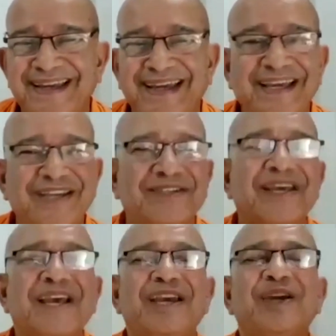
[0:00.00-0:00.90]
He
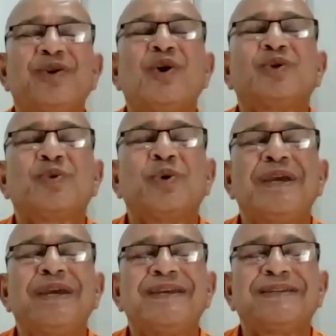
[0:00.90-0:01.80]
knows who
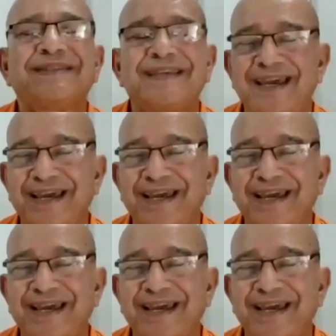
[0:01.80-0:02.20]
he is,